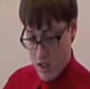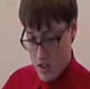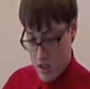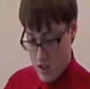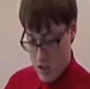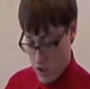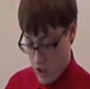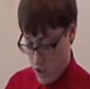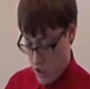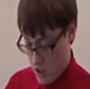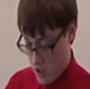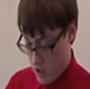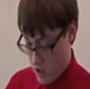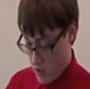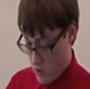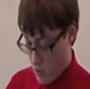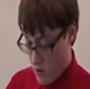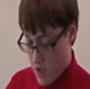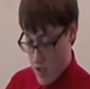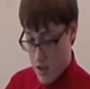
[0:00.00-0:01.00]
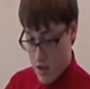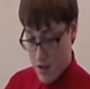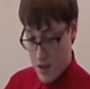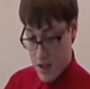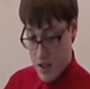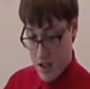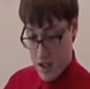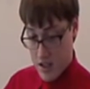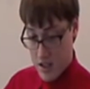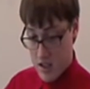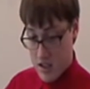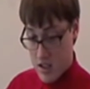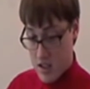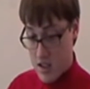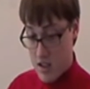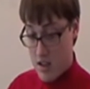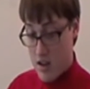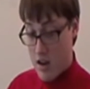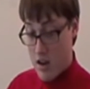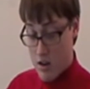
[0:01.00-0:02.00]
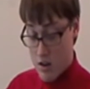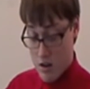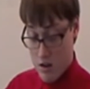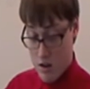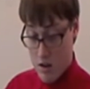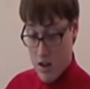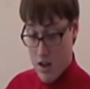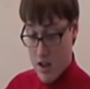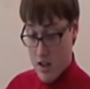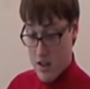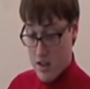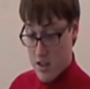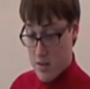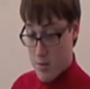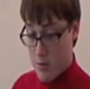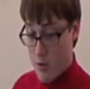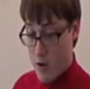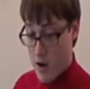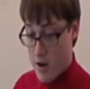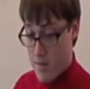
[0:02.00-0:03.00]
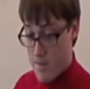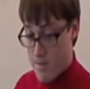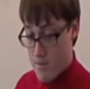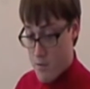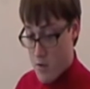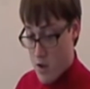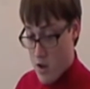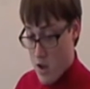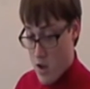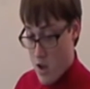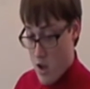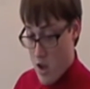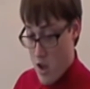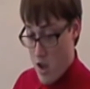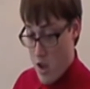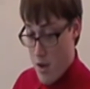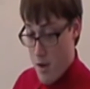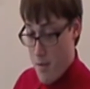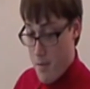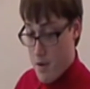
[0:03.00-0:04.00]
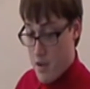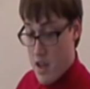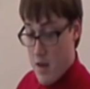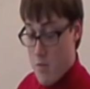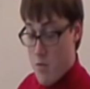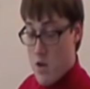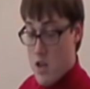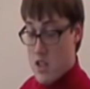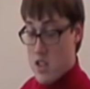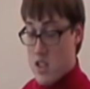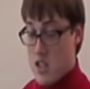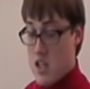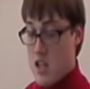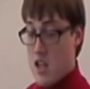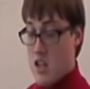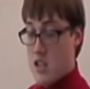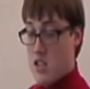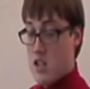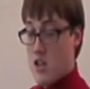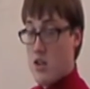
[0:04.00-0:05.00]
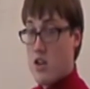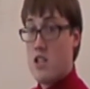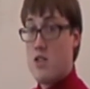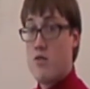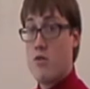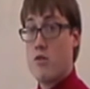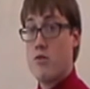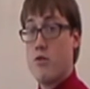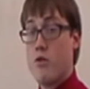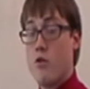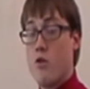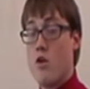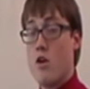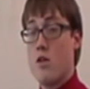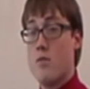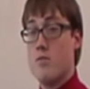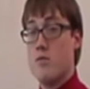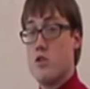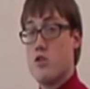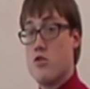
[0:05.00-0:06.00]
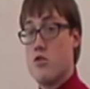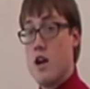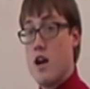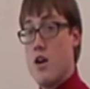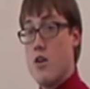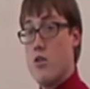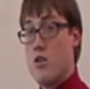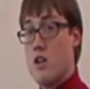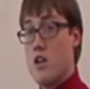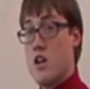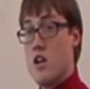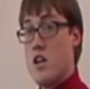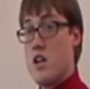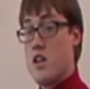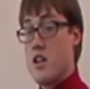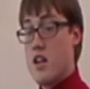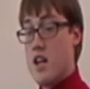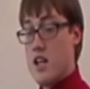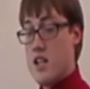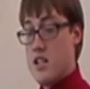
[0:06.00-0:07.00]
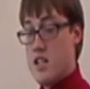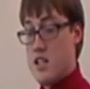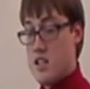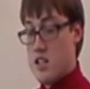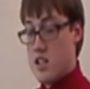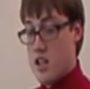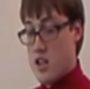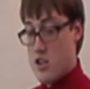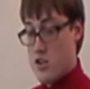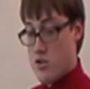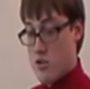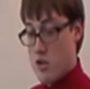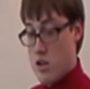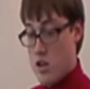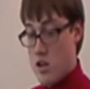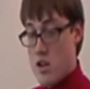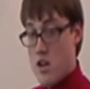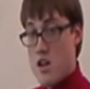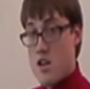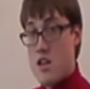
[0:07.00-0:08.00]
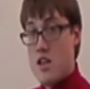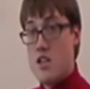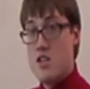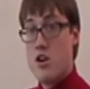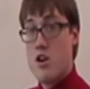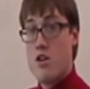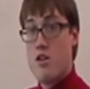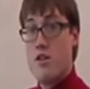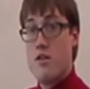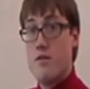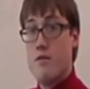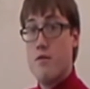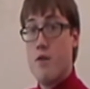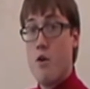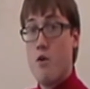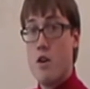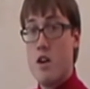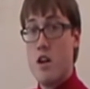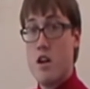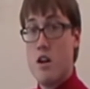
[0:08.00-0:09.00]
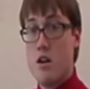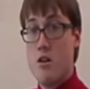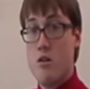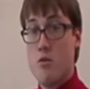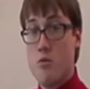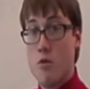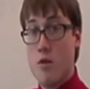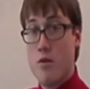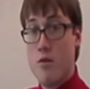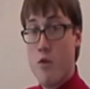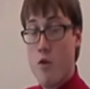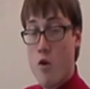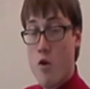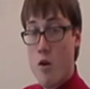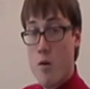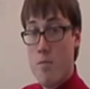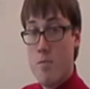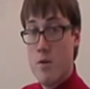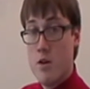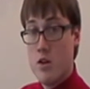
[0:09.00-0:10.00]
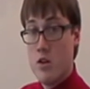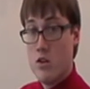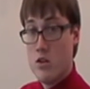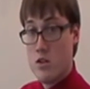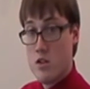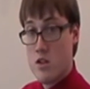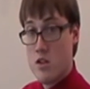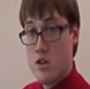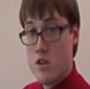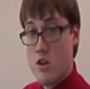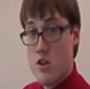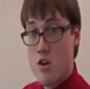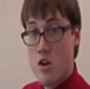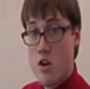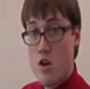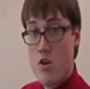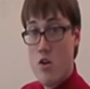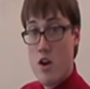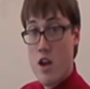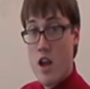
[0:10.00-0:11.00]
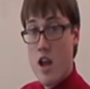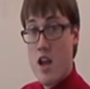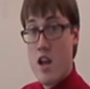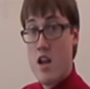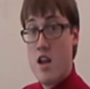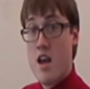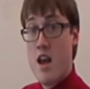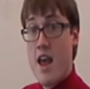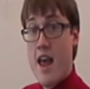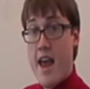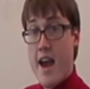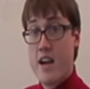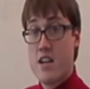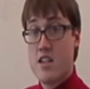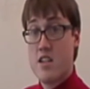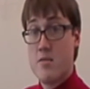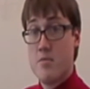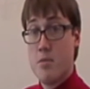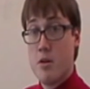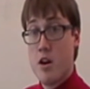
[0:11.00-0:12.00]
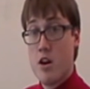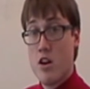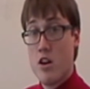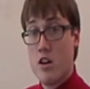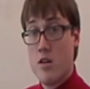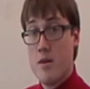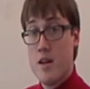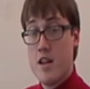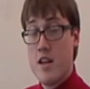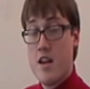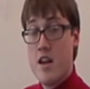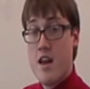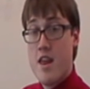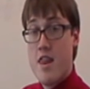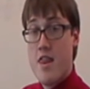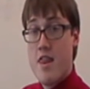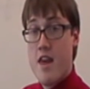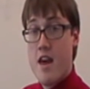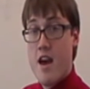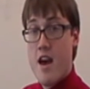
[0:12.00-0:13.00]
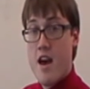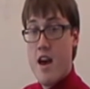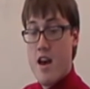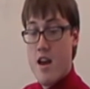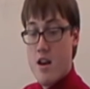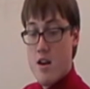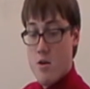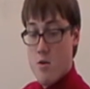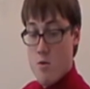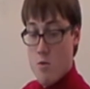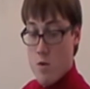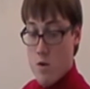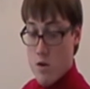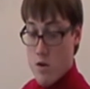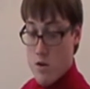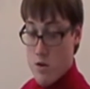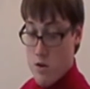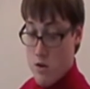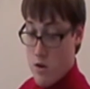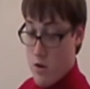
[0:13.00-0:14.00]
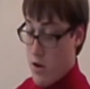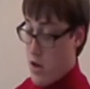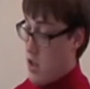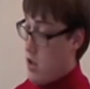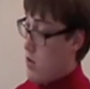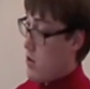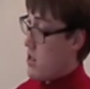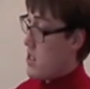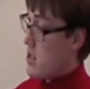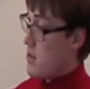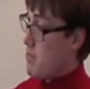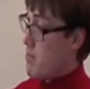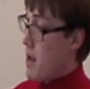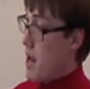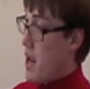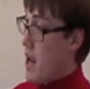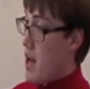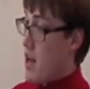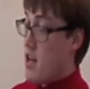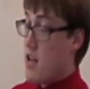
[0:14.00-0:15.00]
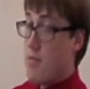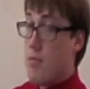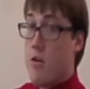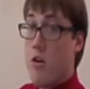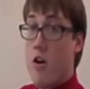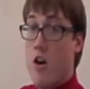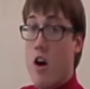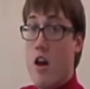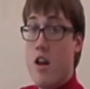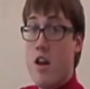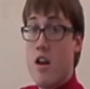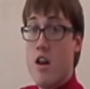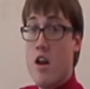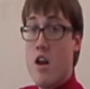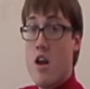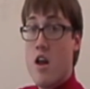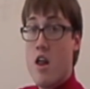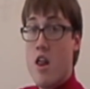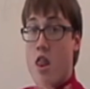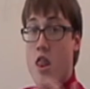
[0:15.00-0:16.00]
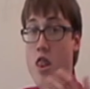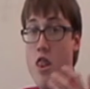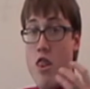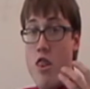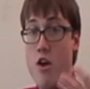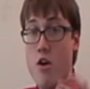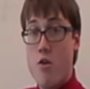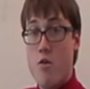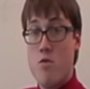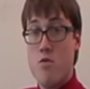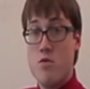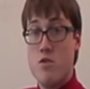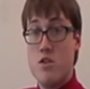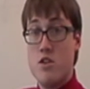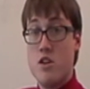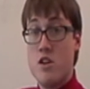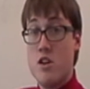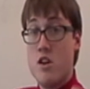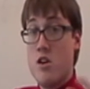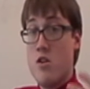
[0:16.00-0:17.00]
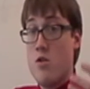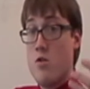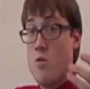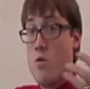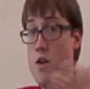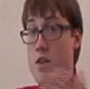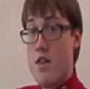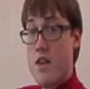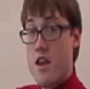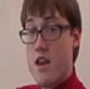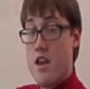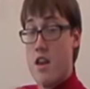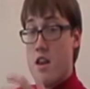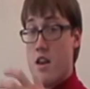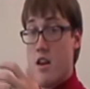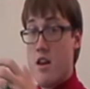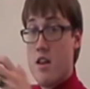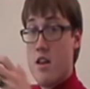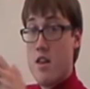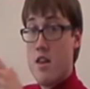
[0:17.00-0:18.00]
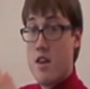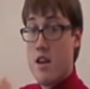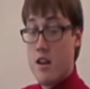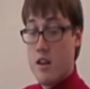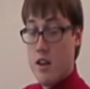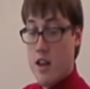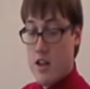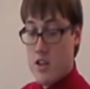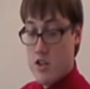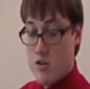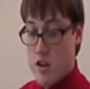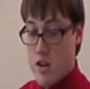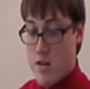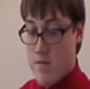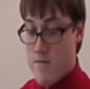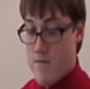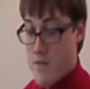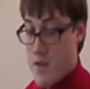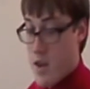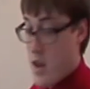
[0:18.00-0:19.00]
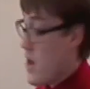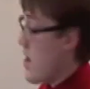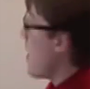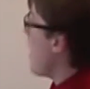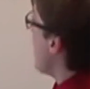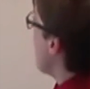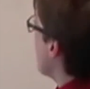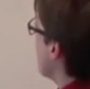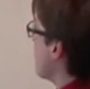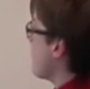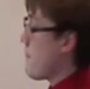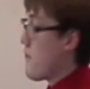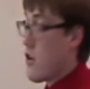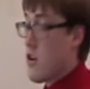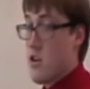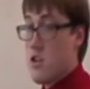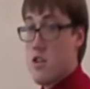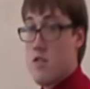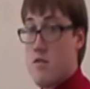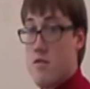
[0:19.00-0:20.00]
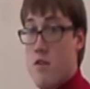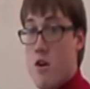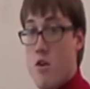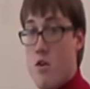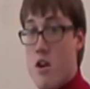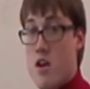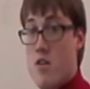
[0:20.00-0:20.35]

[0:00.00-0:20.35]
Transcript: is just the way that things are at this point. But then we see a series of reforms throughout the 19th century. These are the voting reform bills, okay? Acts of Parliament that were going to expand upon those within the electorate. And the first voting